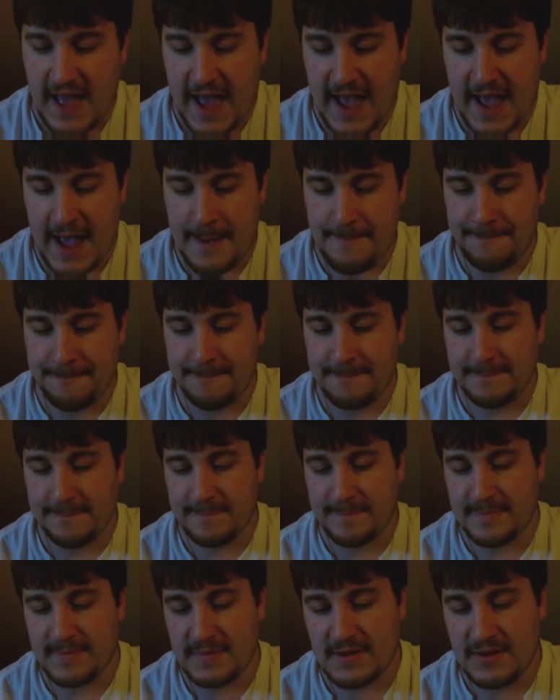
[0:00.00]
And
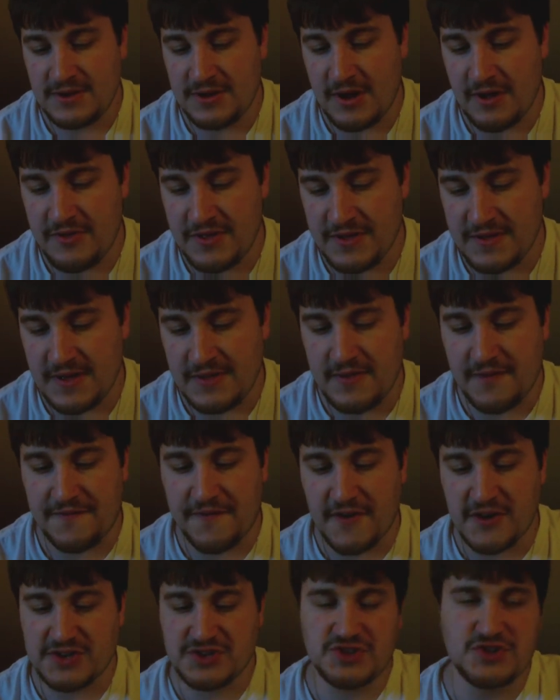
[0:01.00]
you know, th- in the
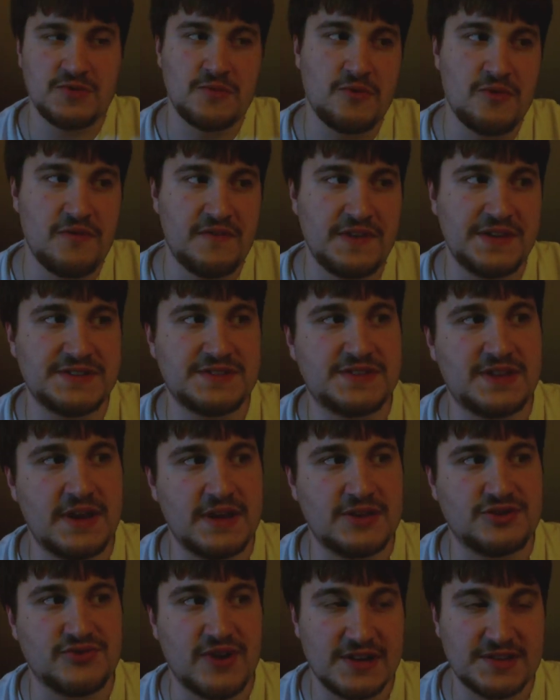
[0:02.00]
first two movies,
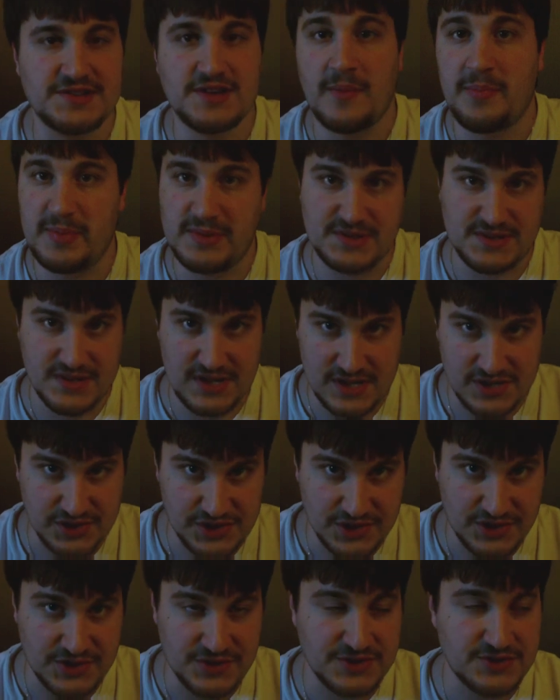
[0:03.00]
they dress up as
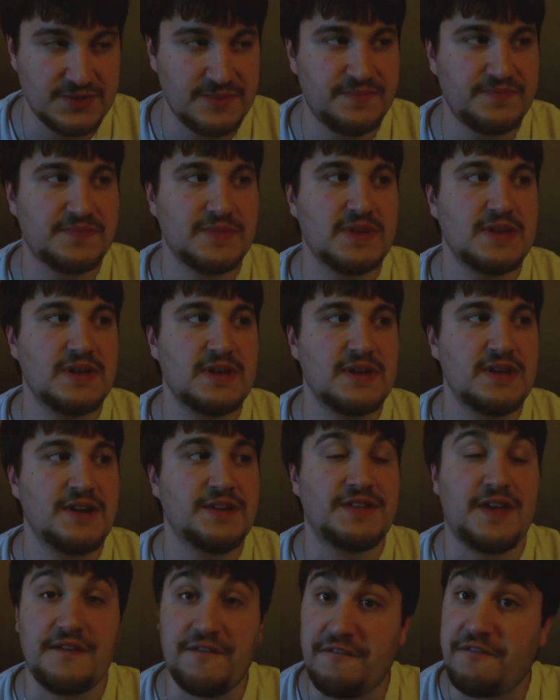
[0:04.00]
ninjas,
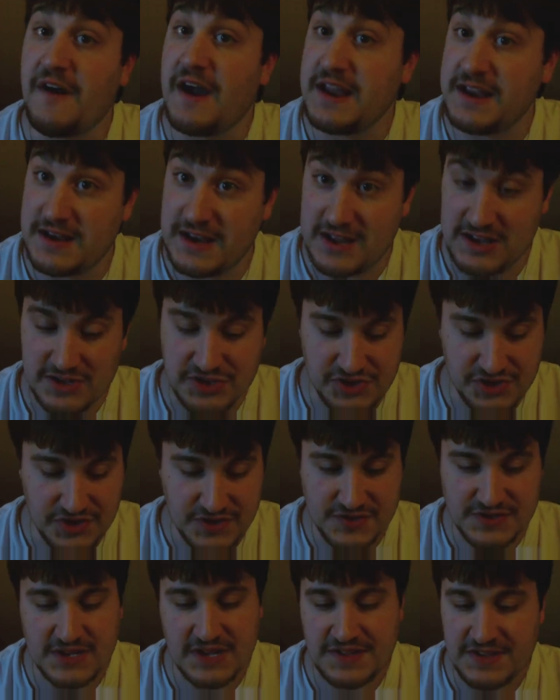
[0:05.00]
they fight
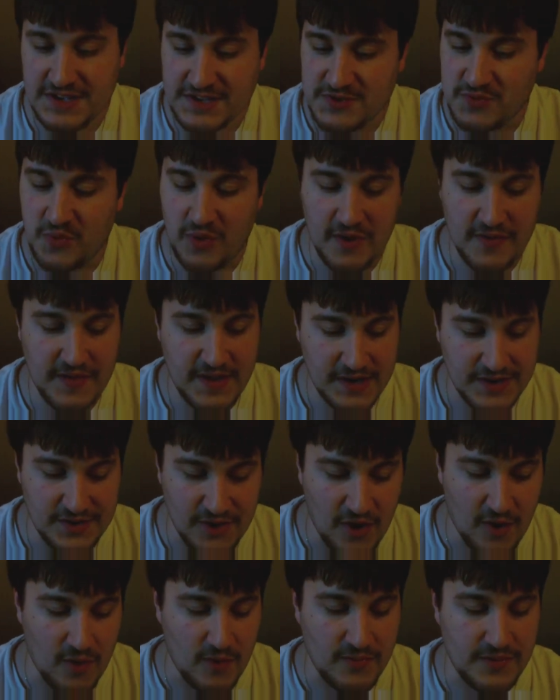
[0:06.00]
ninjas, and this one they
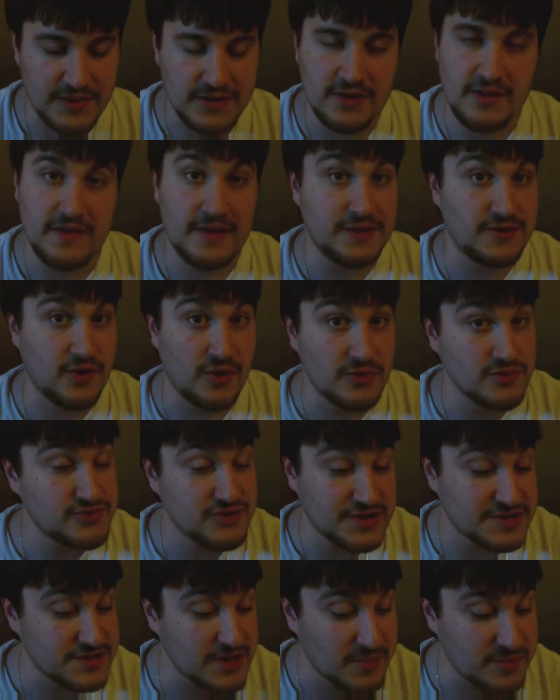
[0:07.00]
don't. You know, they don't
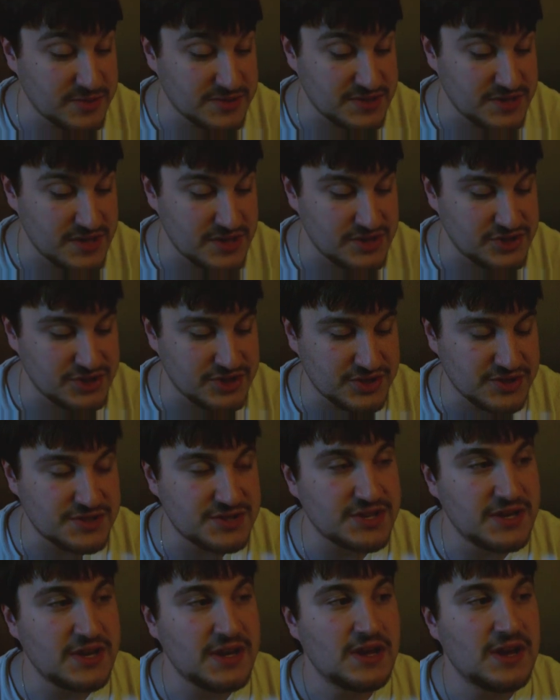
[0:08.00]
dress up as
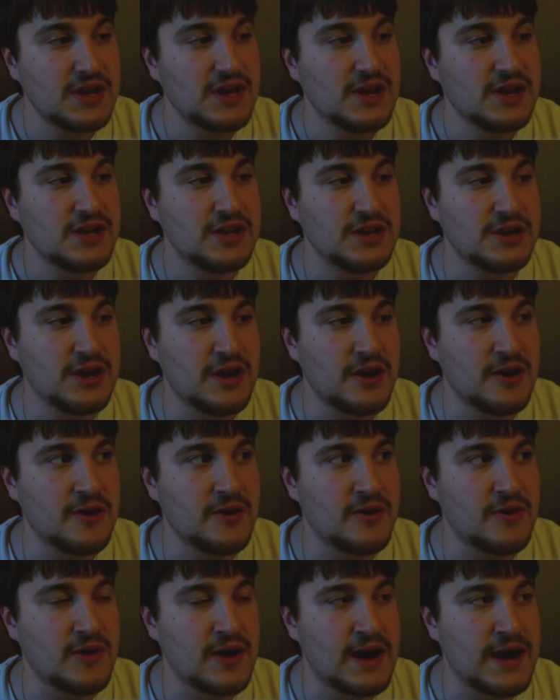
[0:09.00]
ninjas. You
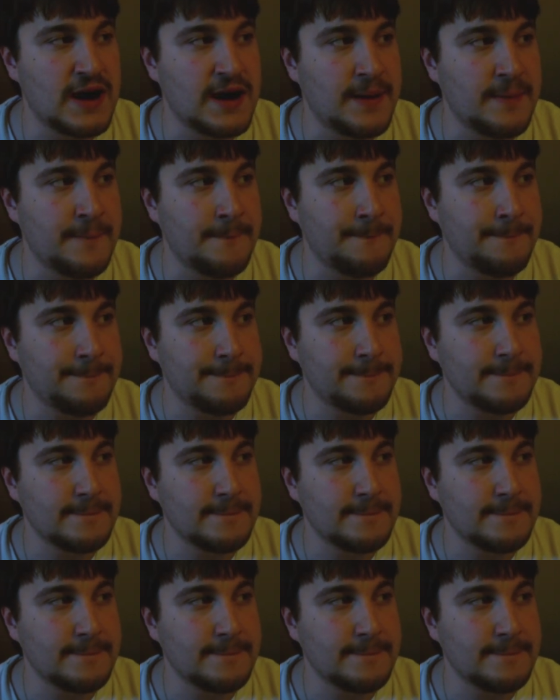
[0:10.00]
know, um,